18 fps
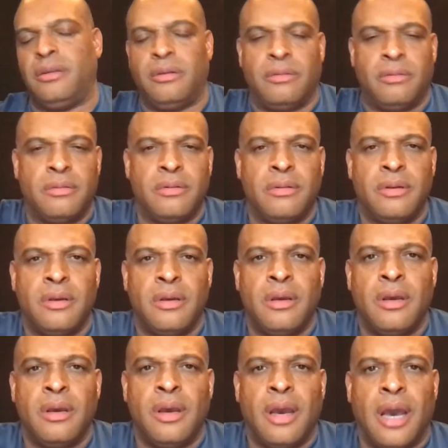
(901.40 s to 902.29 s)
you,
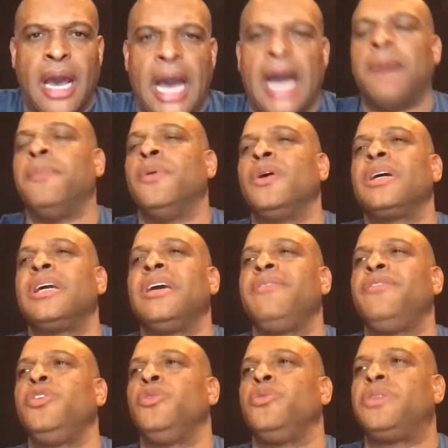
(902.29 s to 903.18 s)
I'm going to
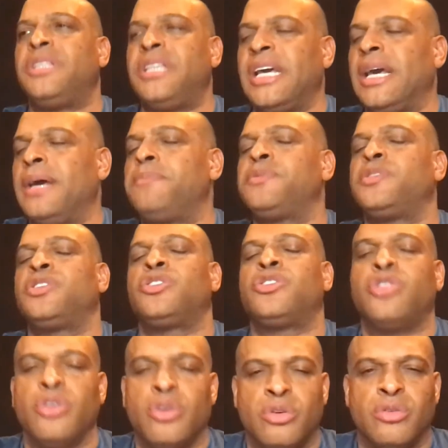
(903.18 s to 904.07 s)
give you tips,
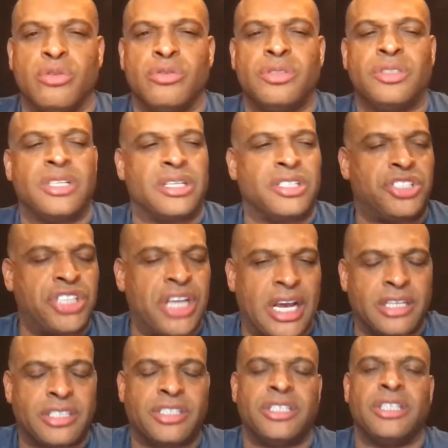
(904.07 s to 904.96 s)
tools,
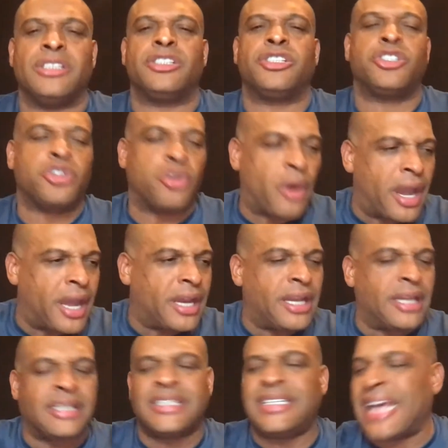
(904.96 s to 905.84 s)
suggestions,
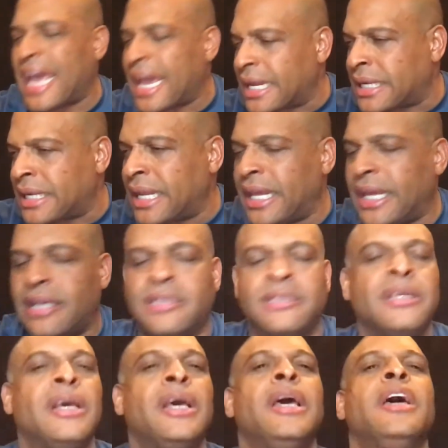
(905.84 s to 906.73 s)
training,
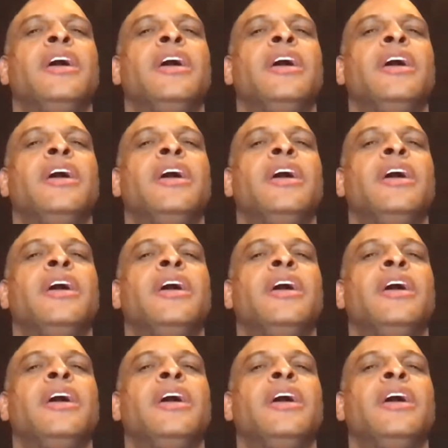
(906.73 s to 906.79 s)
techniques